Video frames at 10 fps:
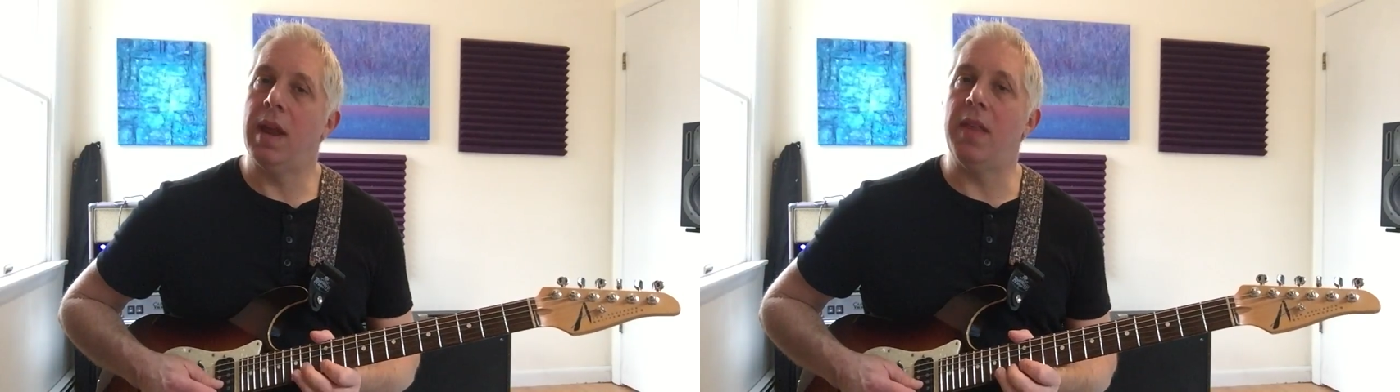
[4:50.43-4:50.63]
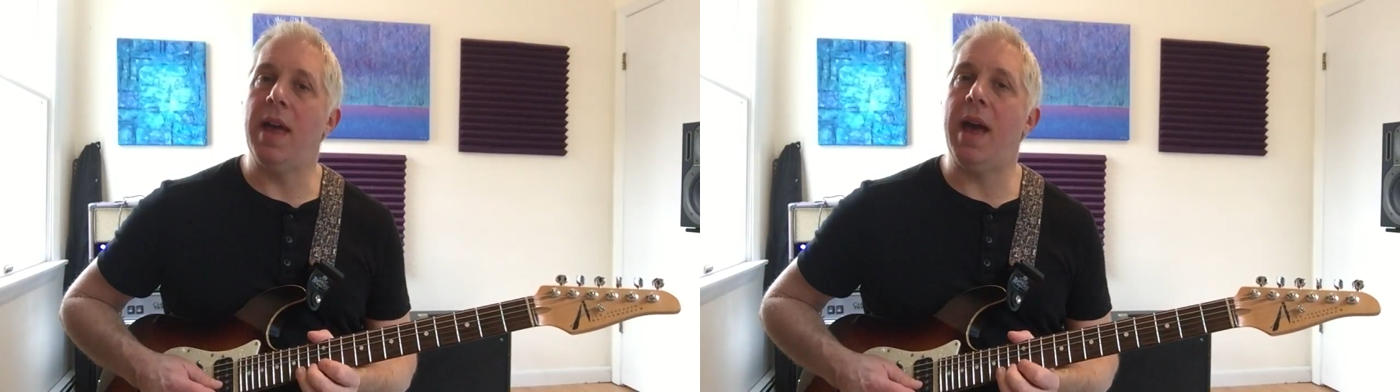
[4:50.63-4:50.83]

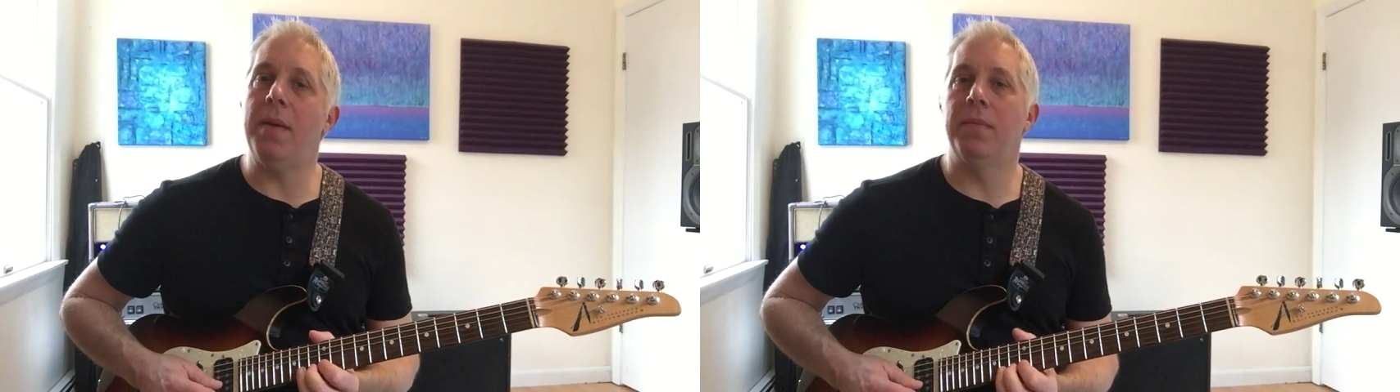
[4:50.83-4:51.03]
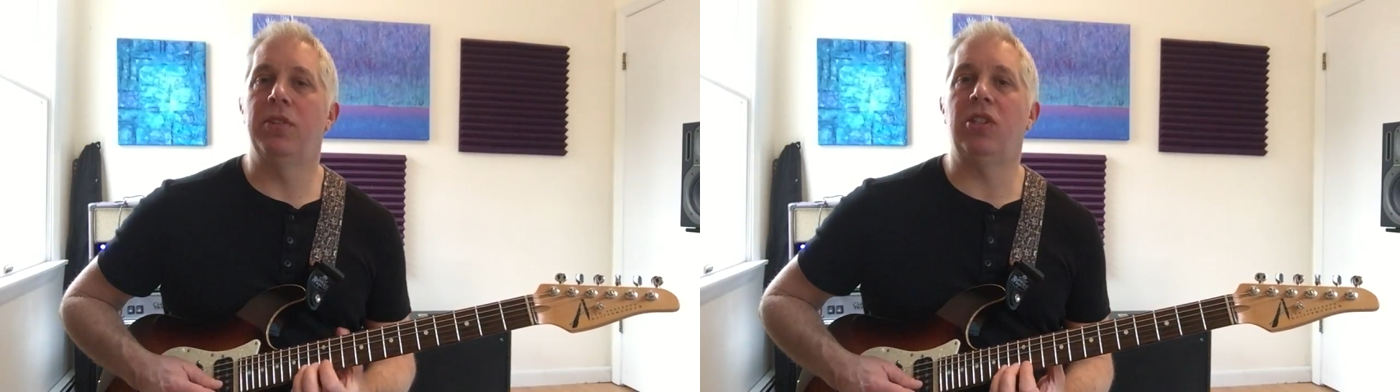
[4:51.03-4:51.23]
Hear
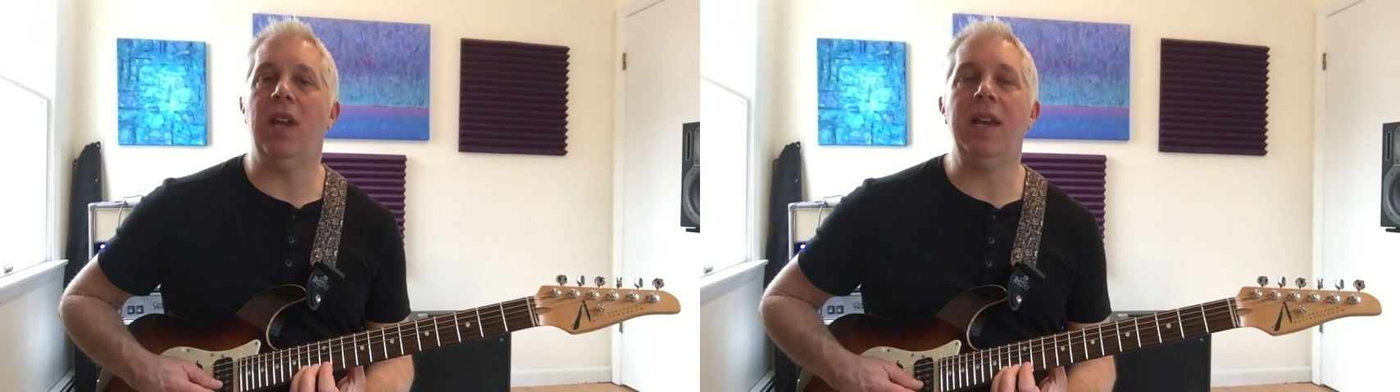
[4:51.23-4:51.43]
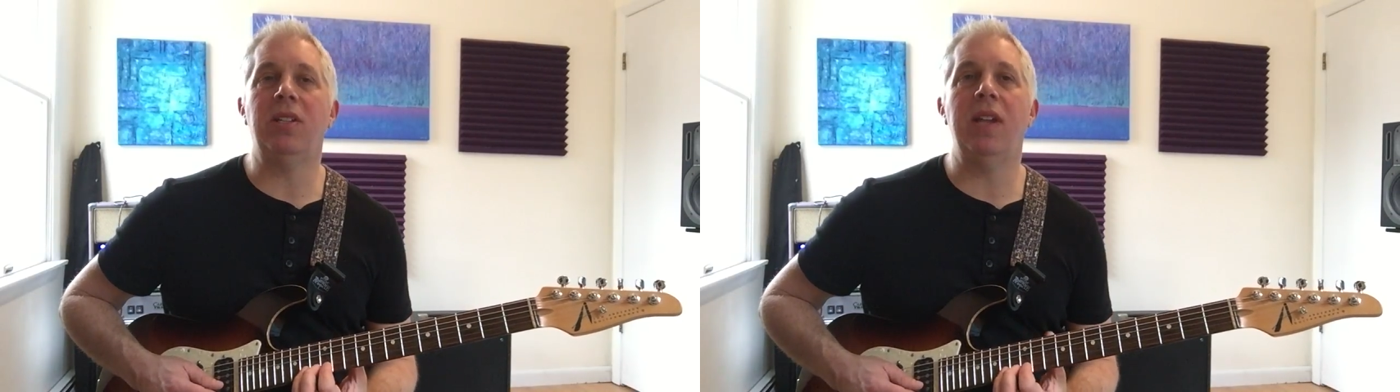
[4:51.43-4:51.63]
that?
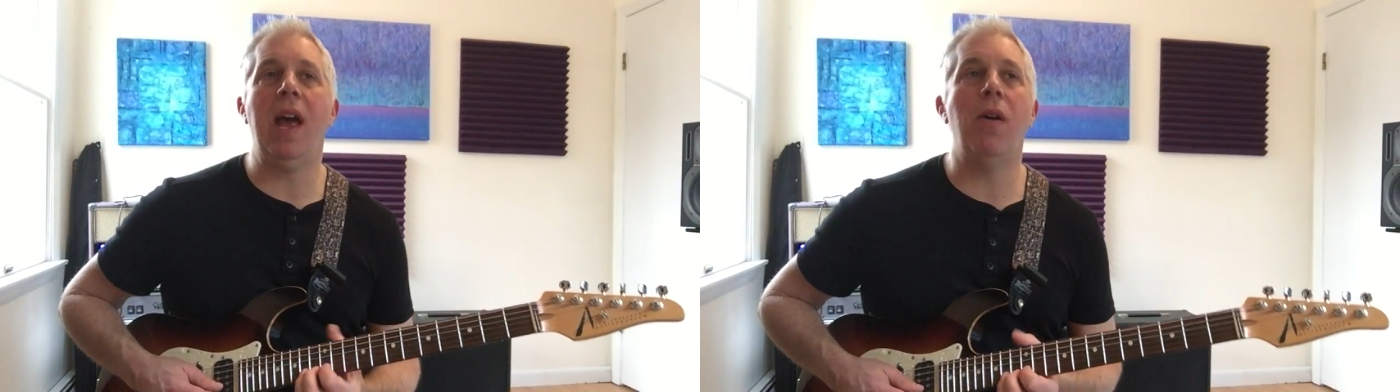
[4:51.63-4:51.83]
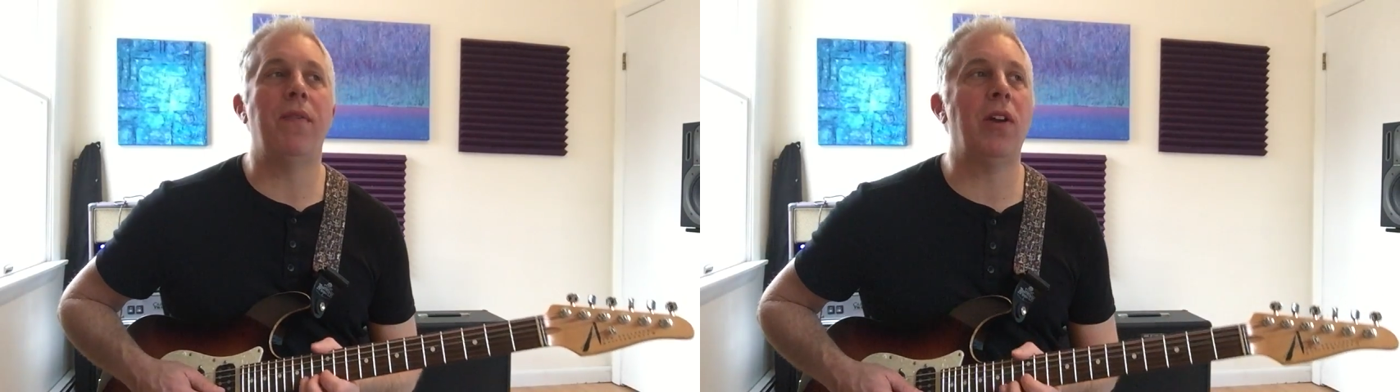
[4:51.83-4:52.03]
6
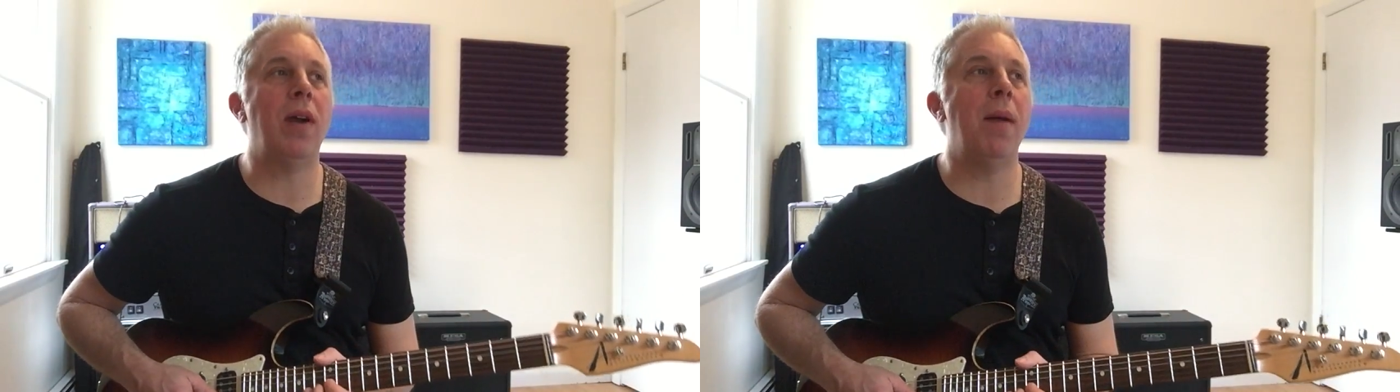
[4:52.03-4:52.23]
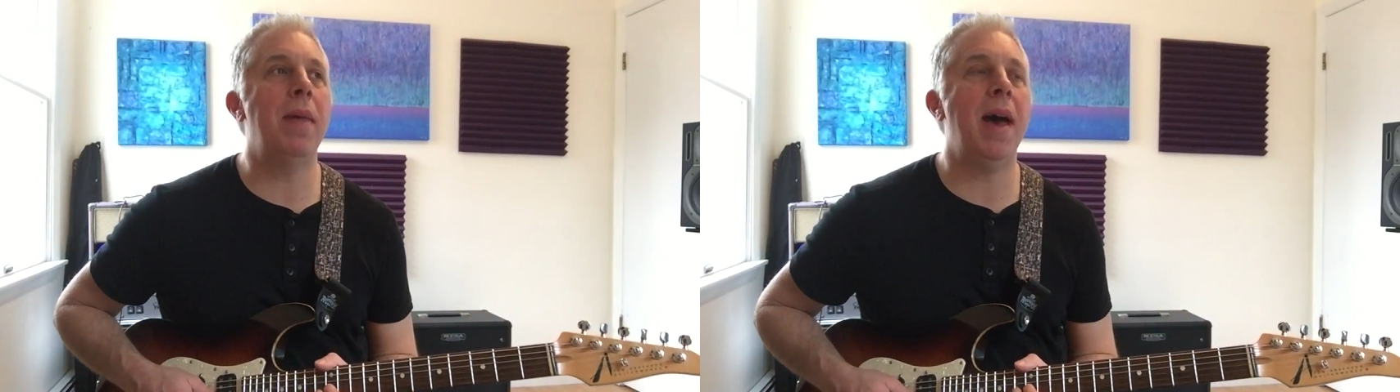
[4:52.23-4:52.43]
now. If I
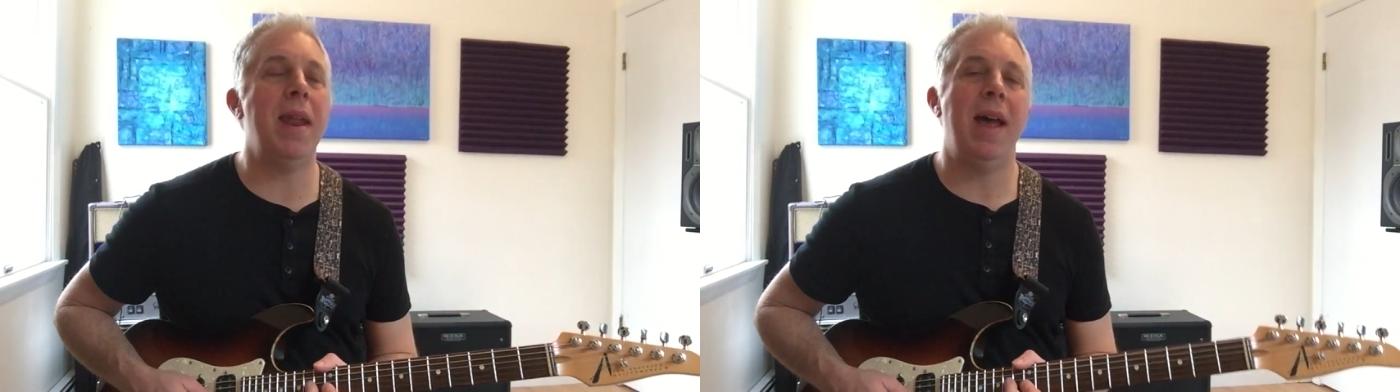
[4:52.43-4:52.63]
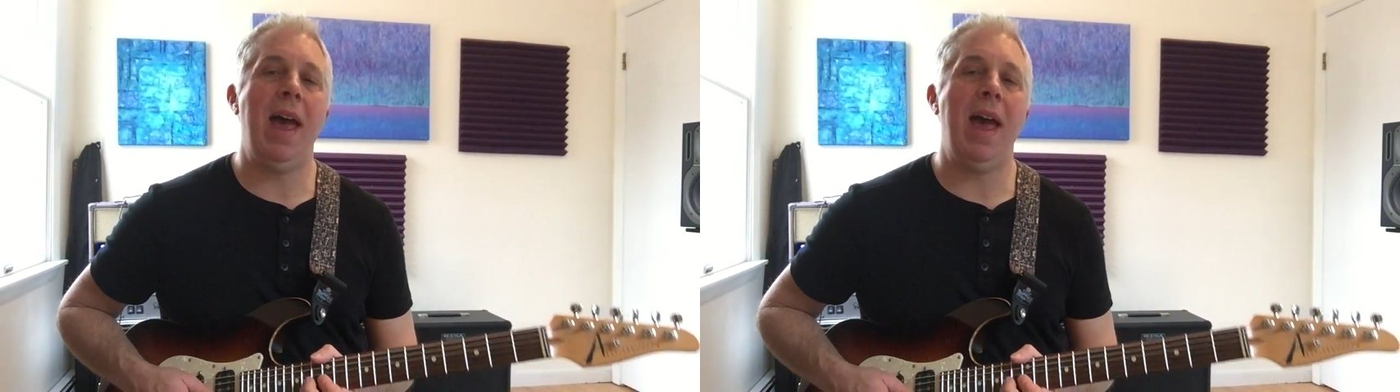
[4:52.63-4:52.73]
grab that,